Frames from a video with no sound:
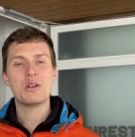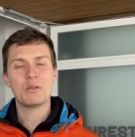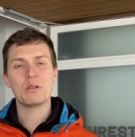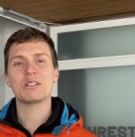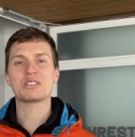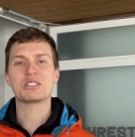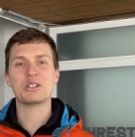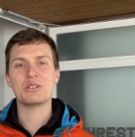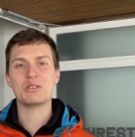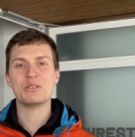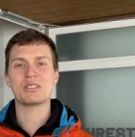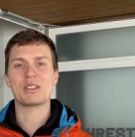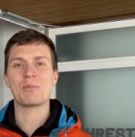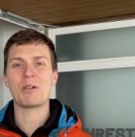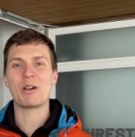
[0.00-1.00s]
we'll show you
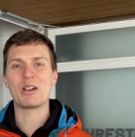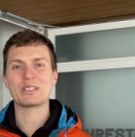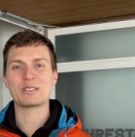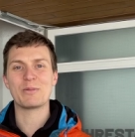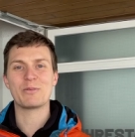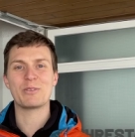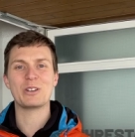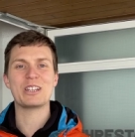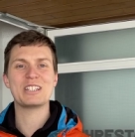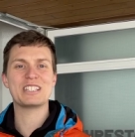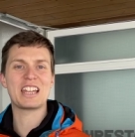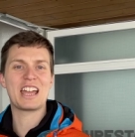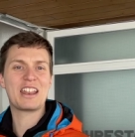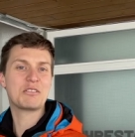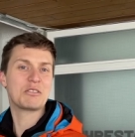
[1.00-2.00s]
some uh, some footage
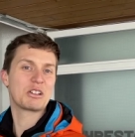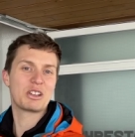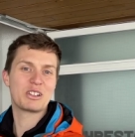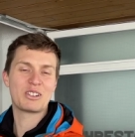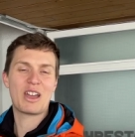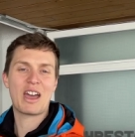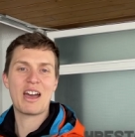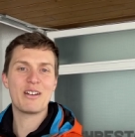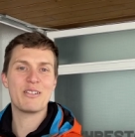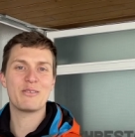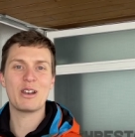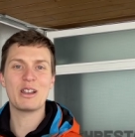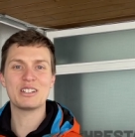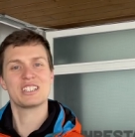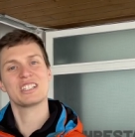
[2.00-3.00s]
and we're gonna have
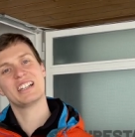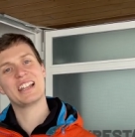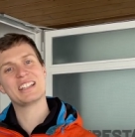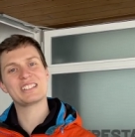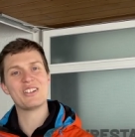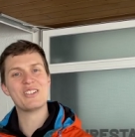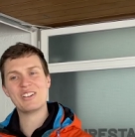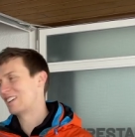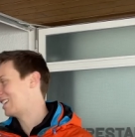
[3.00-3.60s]
lunch let's go